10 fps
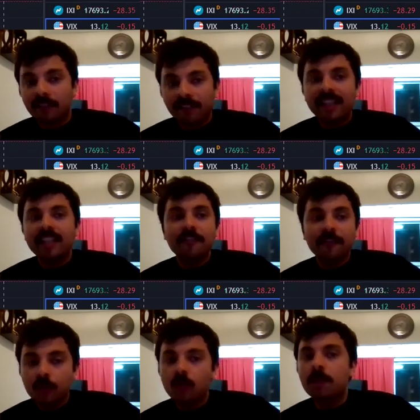Very
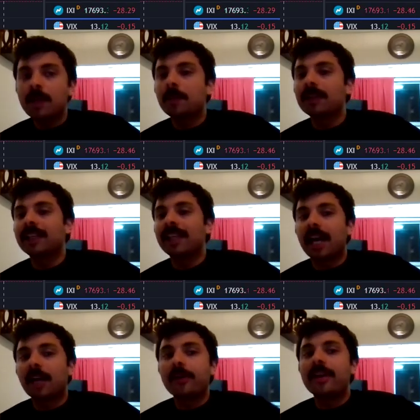few people can
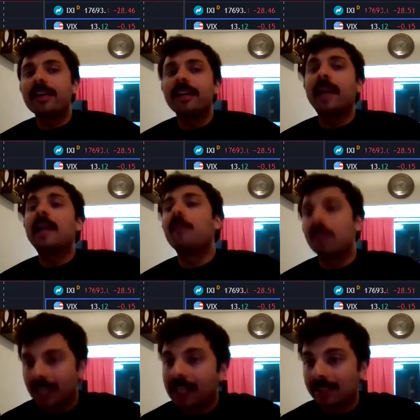accurately tell me
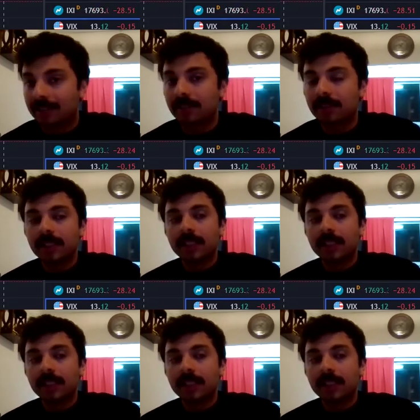what that is.